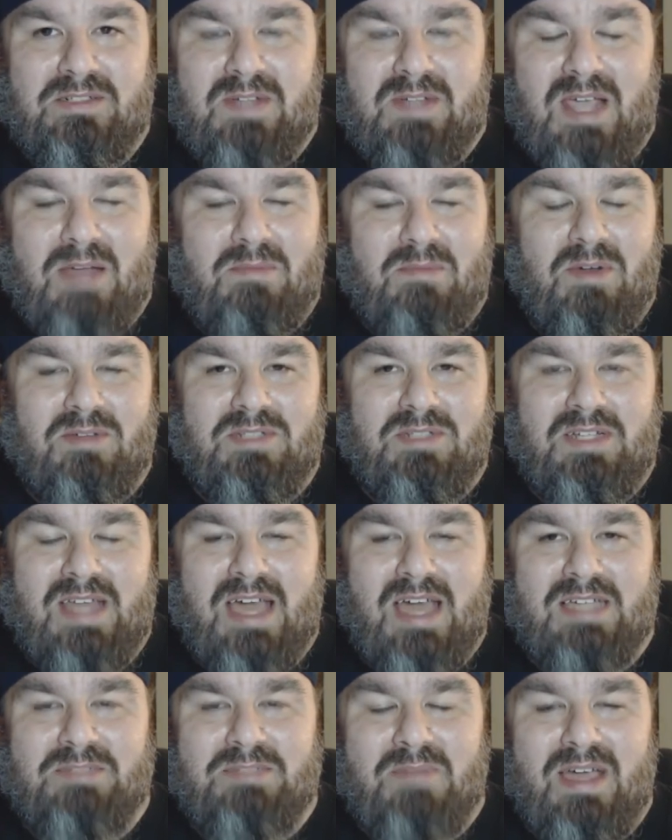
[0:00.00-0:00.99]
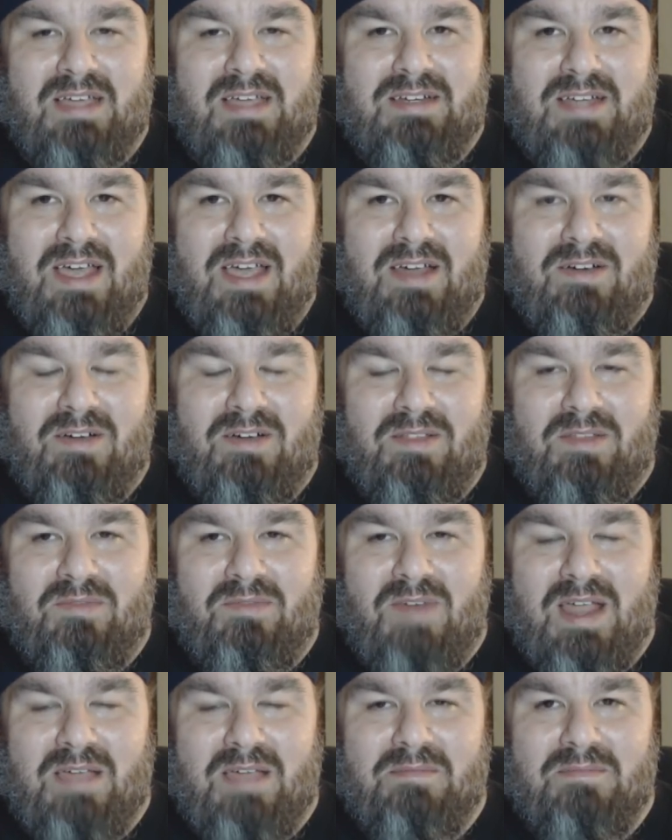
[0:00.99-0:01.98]
Ambrose attacks McIntyre on the
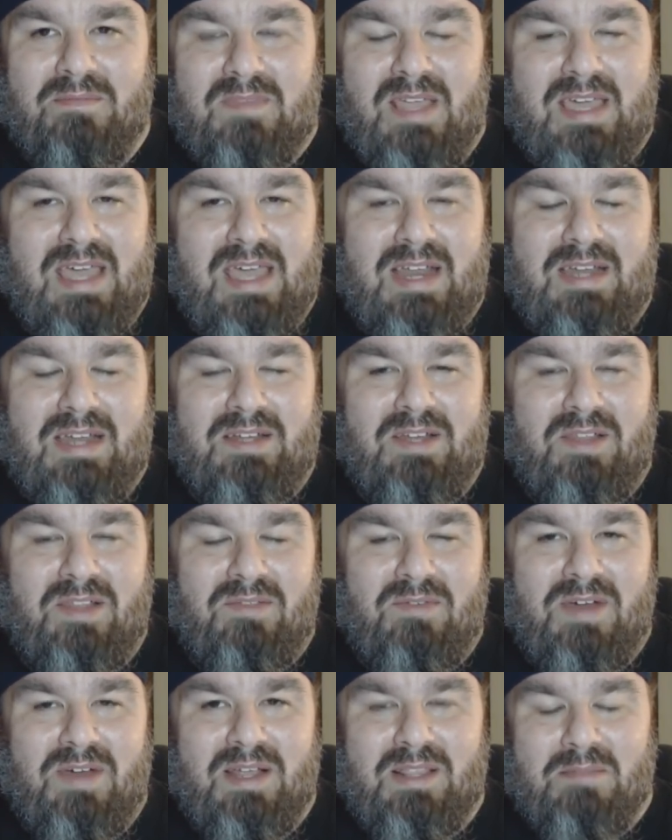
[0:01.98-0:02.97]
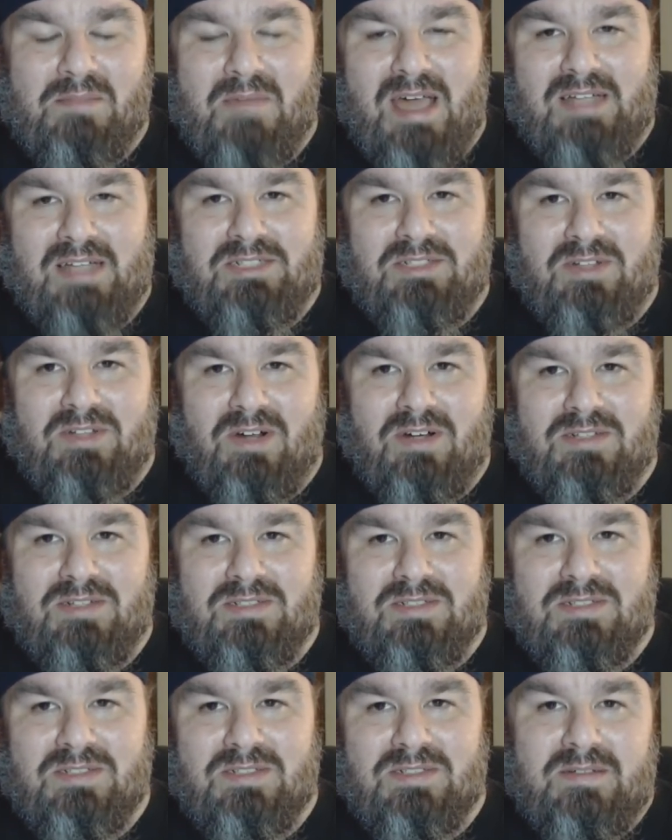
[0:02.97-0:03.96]
ramp. They get into the ring. The match
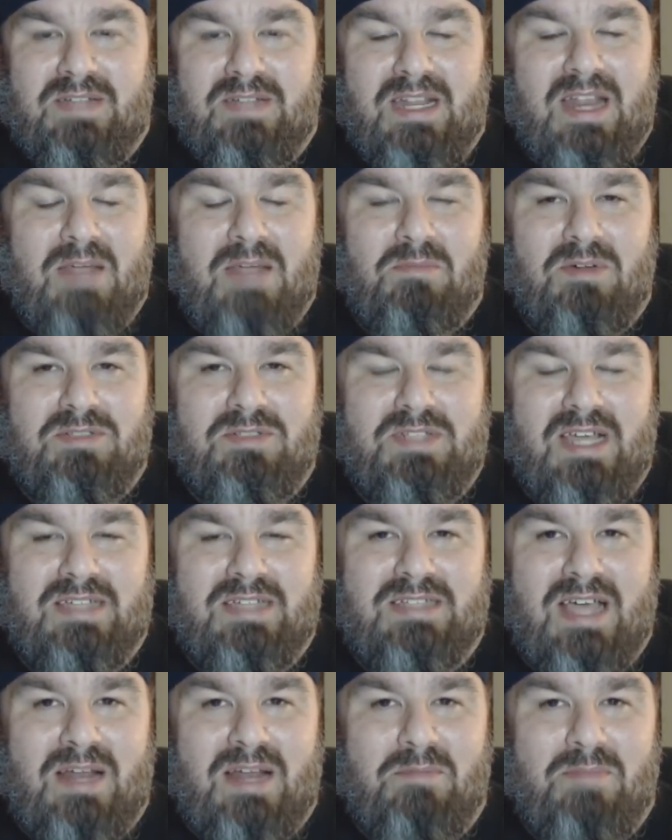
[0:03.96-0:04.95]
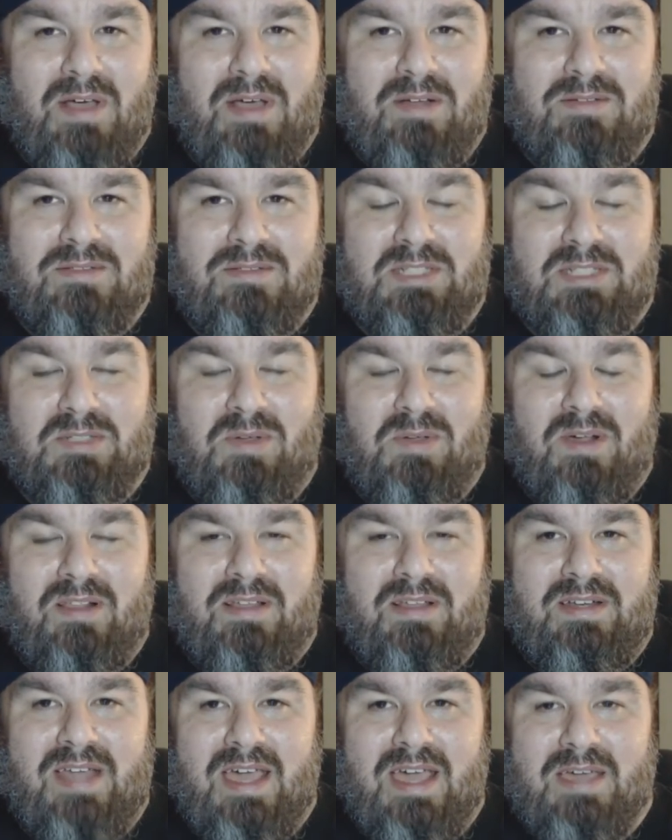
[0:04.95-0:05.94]
starts. Dean Ambrose takes out a belt but is
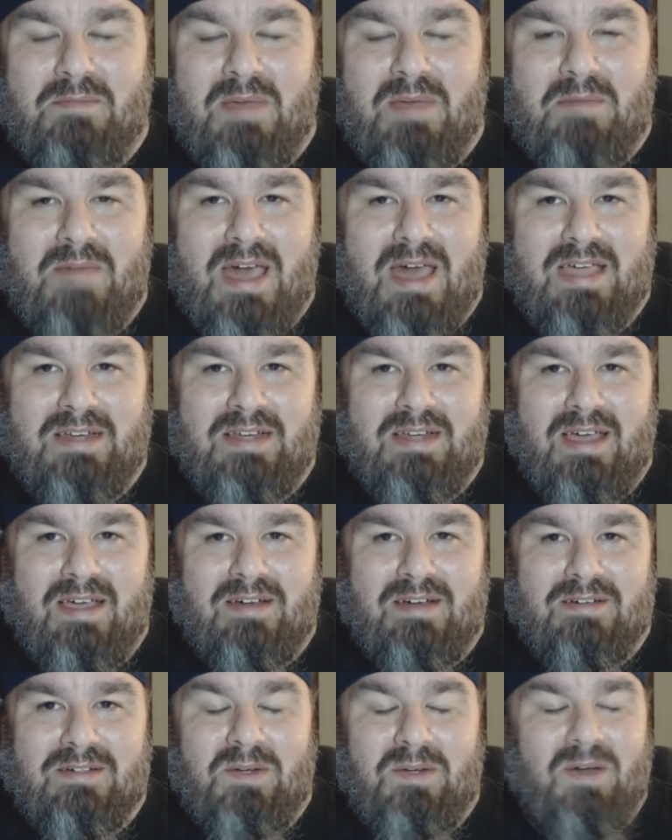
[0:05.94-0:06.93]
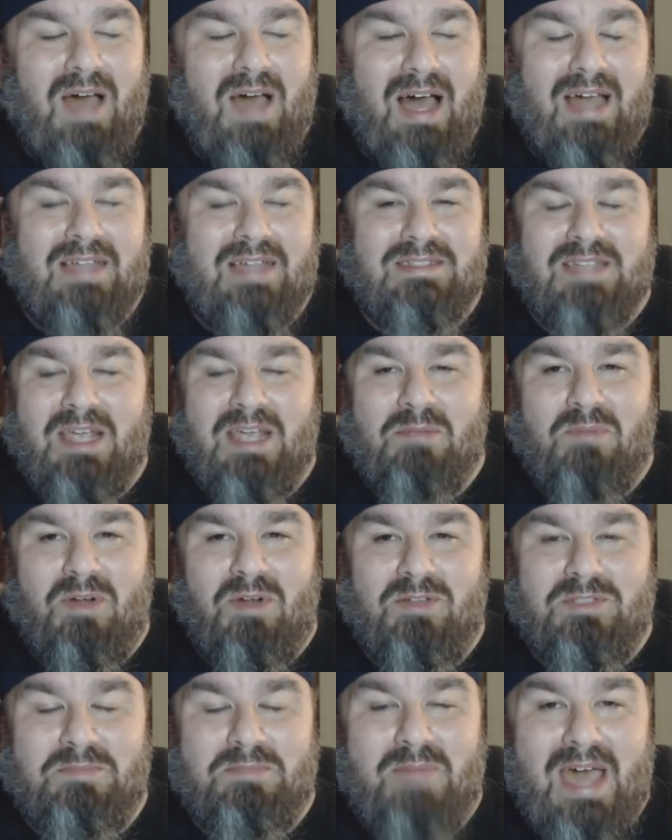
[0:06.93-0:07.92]
quickly taken by McIntyre, who hides
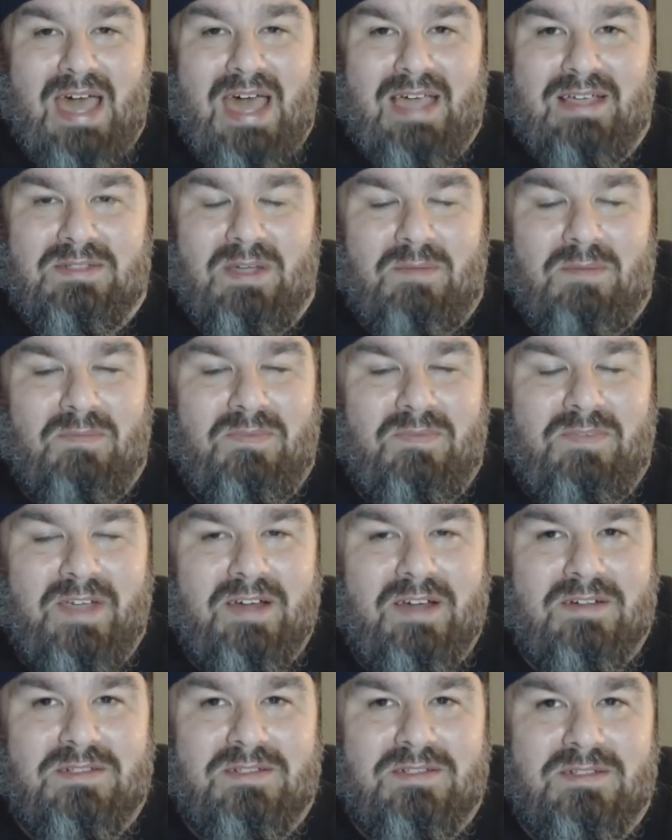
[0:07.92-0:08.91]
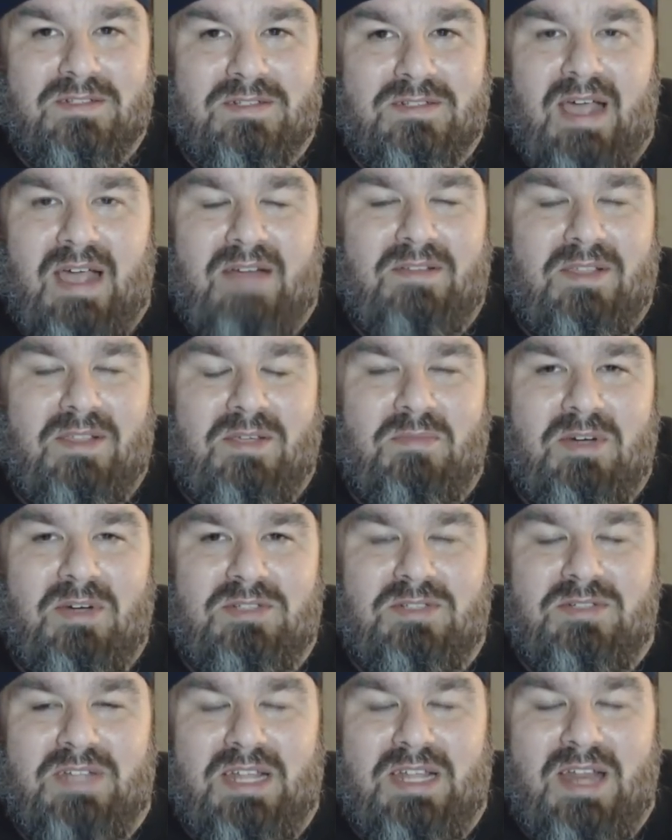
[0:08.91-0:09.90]
Ambrose's back. Something fierce. After the
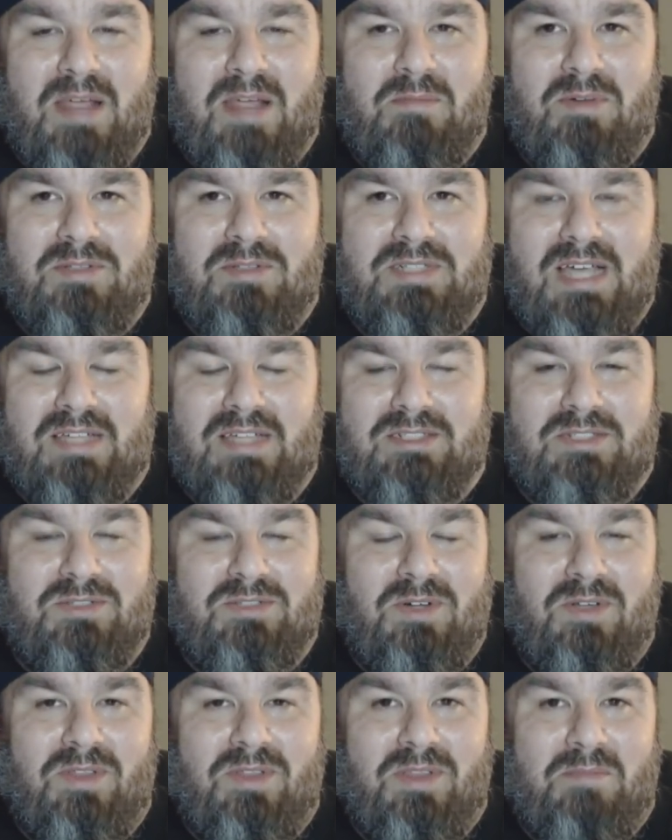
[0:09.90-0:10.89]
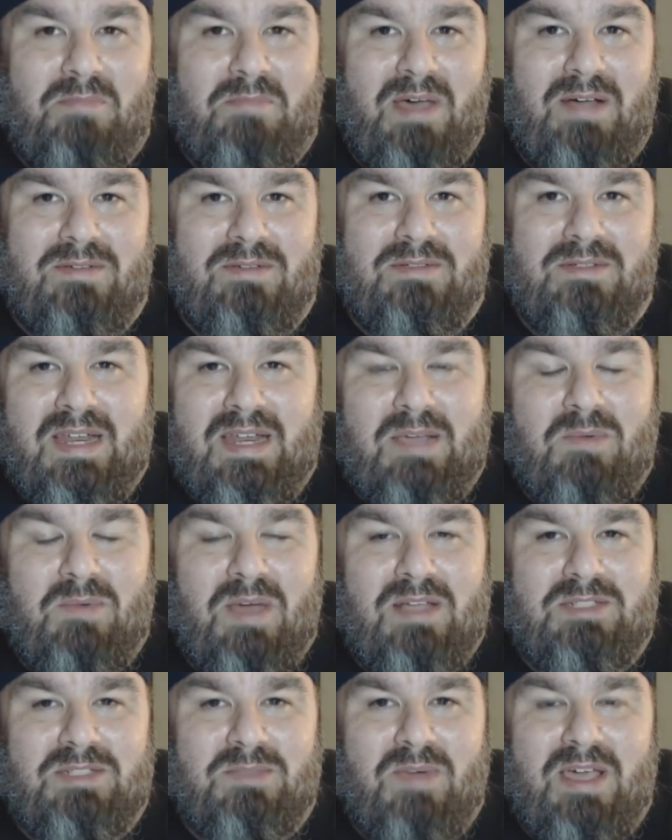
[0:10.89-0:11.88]
commercial, Dean Ambrose has control of the belt and he
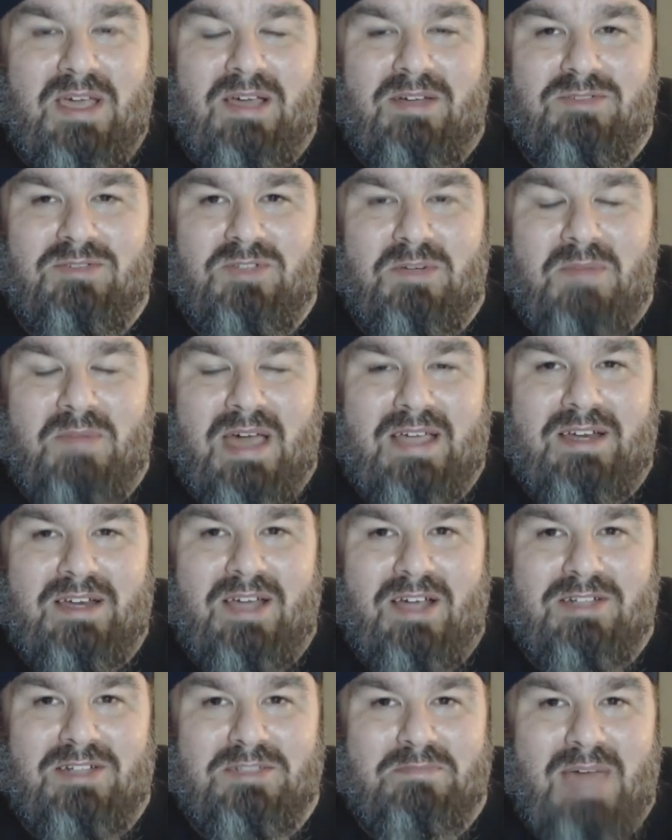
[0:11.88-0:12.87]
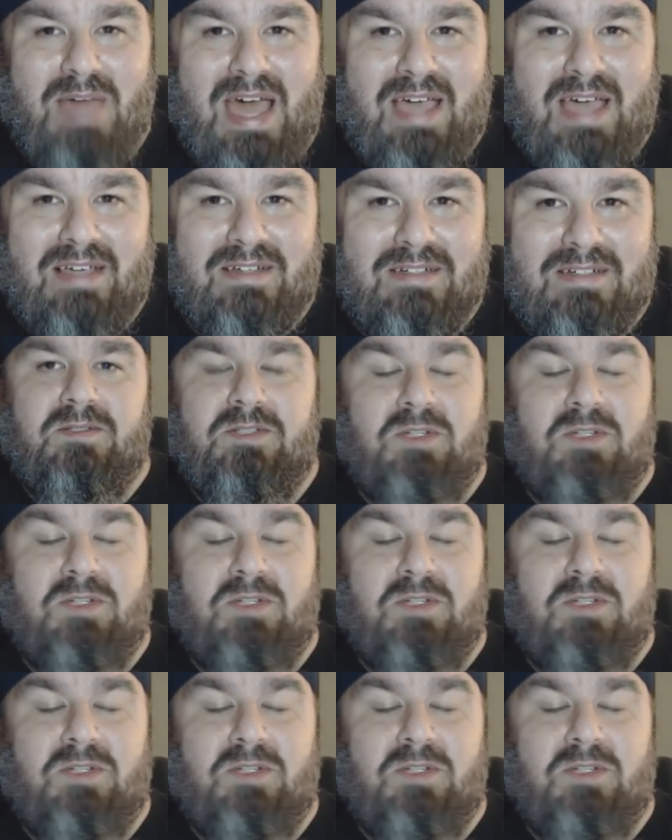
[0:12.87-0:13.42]
wails away on Drew McIntyre's back.